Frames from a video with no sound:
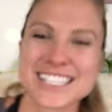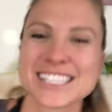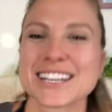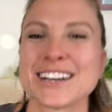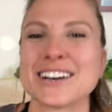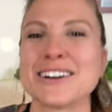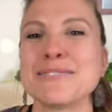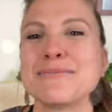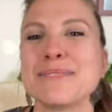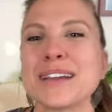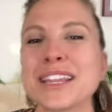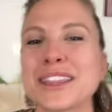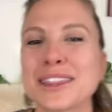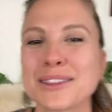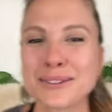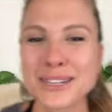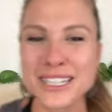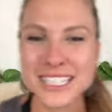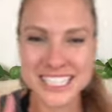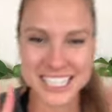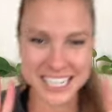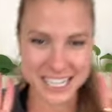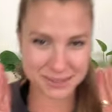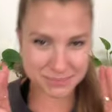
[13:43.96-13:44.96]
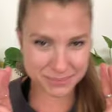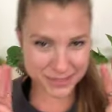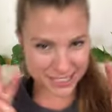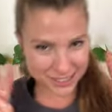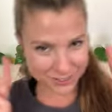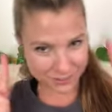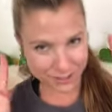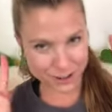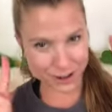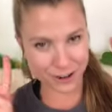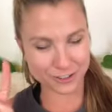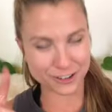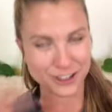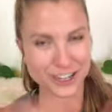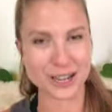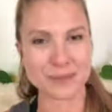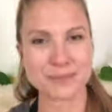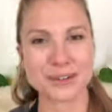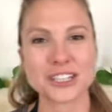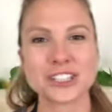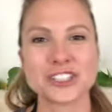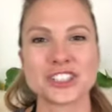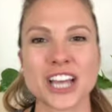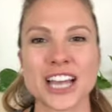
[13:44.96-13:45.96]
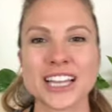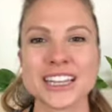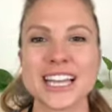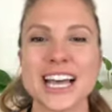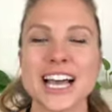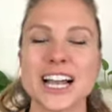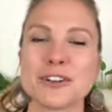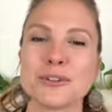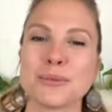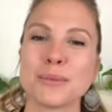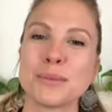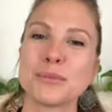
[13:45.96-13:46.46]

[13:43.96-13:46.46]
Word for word: so my three tips for overcoming jet lag.